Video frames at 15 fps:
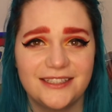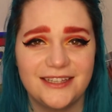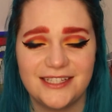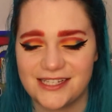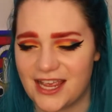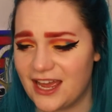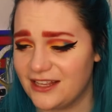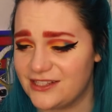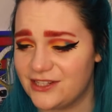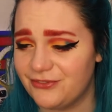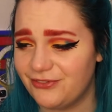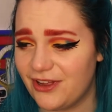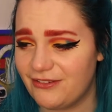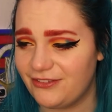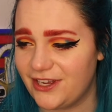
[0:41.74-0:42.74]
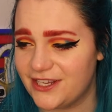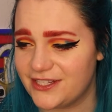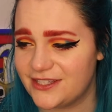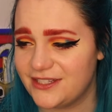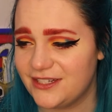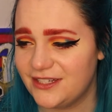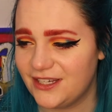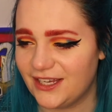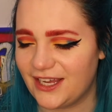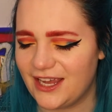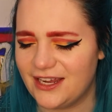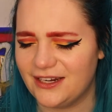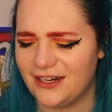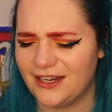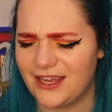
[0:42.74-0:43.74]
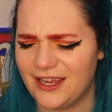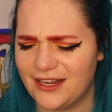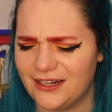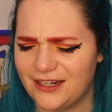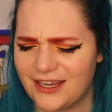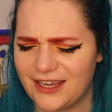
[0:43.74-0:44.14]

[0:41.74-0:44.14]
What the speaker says: This cat's the fluffiest. I can't. Okay.